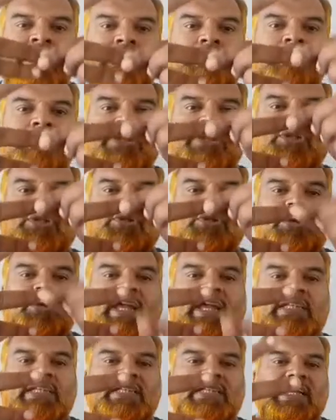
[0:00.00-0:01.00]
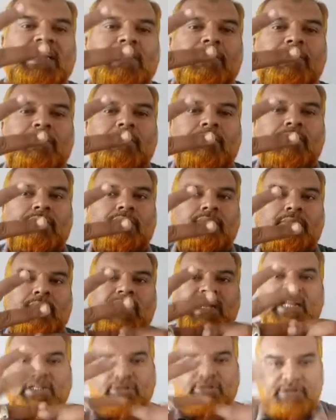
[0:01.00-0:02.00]
mesothorax,
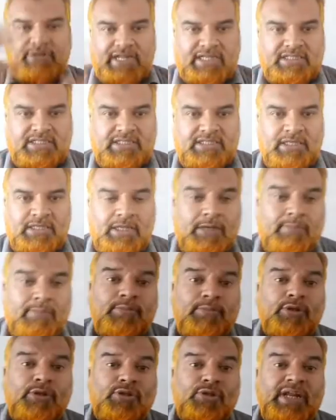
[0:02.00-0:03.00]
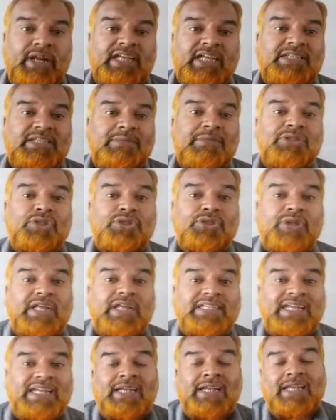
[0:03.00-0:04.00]
metathorax. Prothorax,
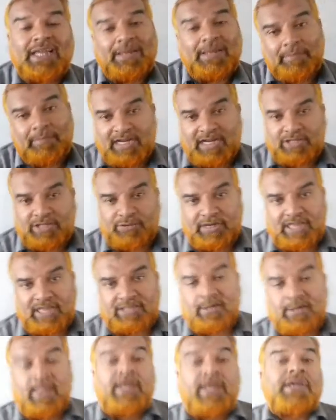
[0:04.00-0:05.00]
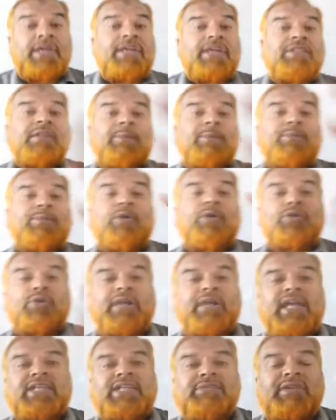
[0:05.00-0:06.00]
mesothorax and metathorax. In the
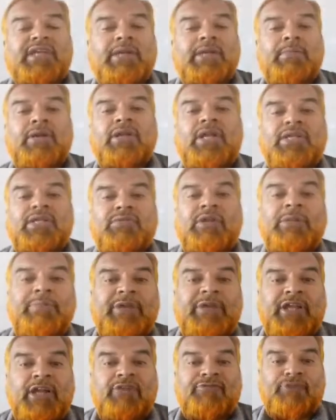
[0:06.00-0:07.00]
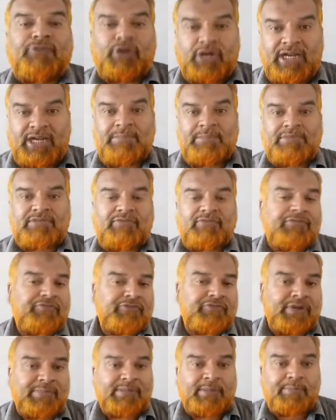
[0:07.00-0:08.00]
prothorax, we come across 1 pair of forelimbs.
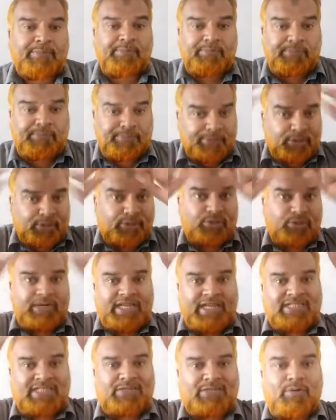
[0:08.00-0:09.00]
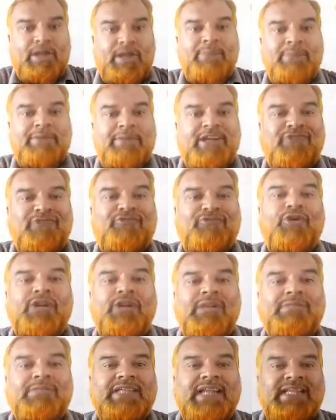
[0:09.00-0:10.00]
From the prothorax, 1 pair of
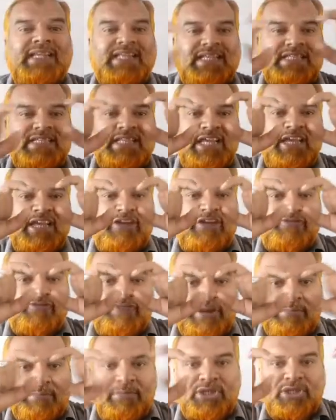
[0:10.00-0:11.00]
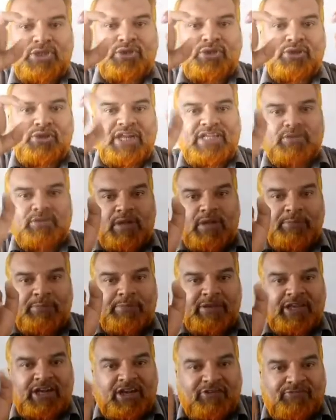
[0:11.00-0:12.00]
forelimbs arises. From mesothorax, 1
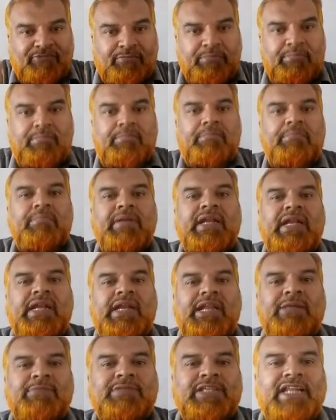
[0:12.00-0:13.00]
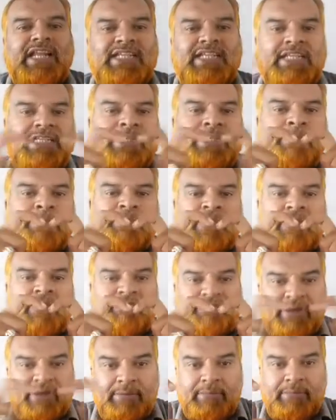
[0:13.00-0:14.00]
pair of middle limbs arises.
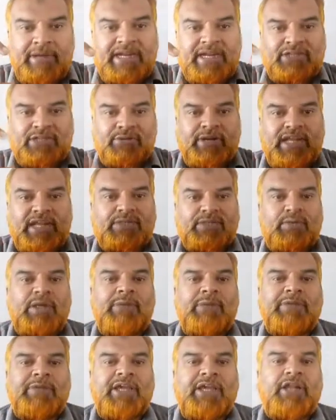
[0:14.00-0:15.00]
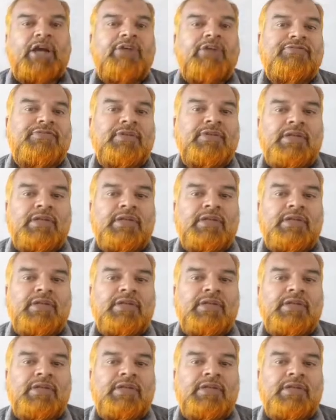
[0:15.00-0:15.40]
From metathorax, 1 pair of